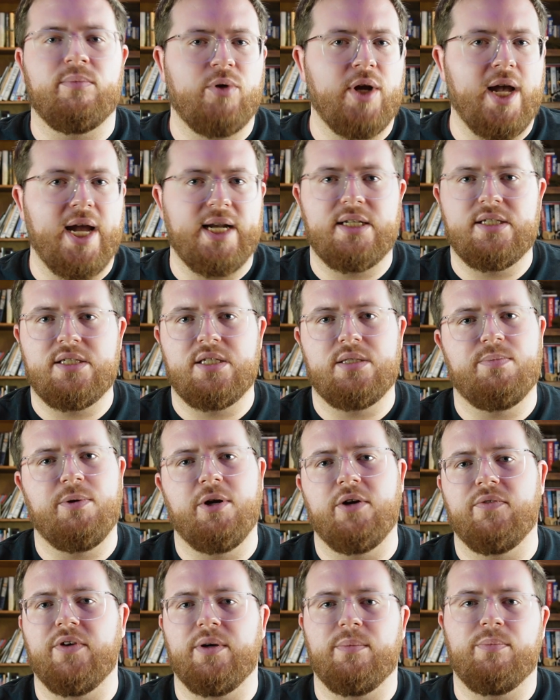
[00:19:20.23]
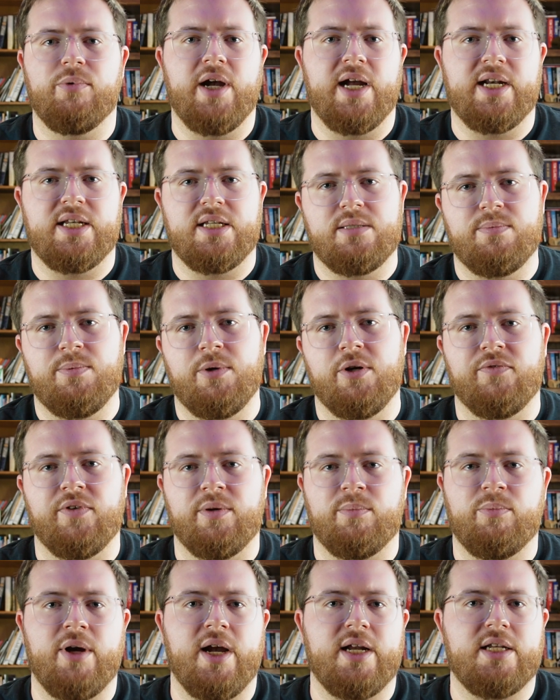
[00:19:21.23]
Practice is perfect. Practice
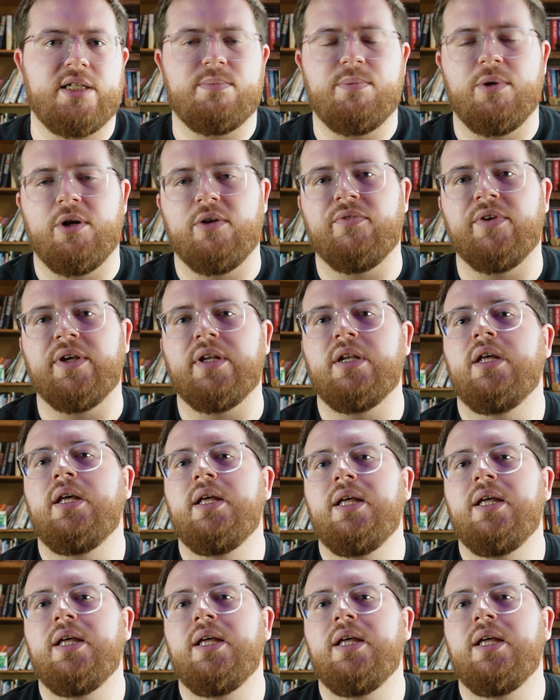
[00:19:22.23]
perfect. Practice perfect.